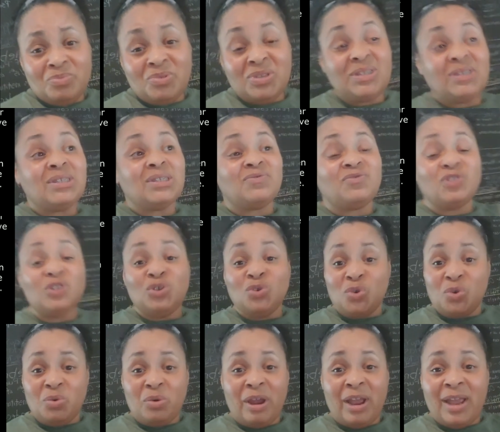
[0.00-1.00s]
This is for
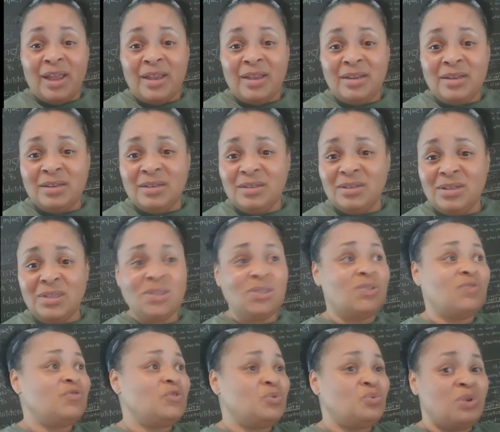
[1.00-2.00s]
Ukraine. This
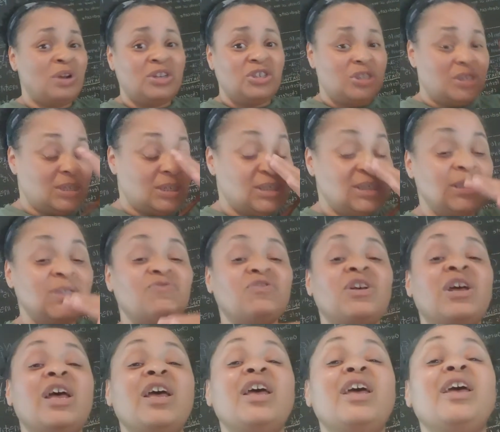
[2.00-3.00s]
is for Russia. This is
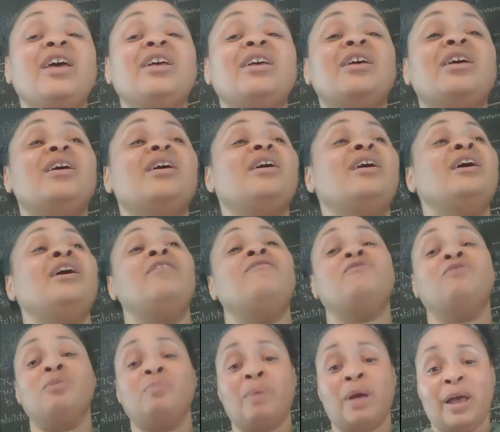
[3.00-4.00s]
for
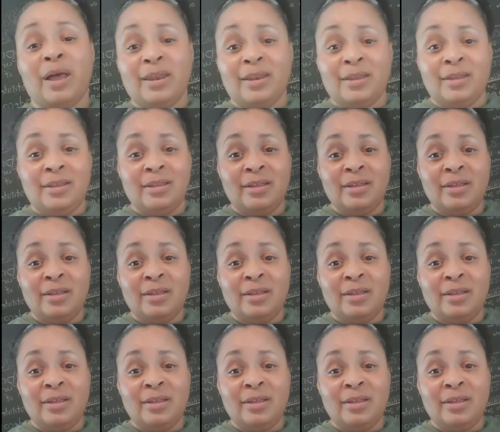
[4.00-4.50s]
everybody.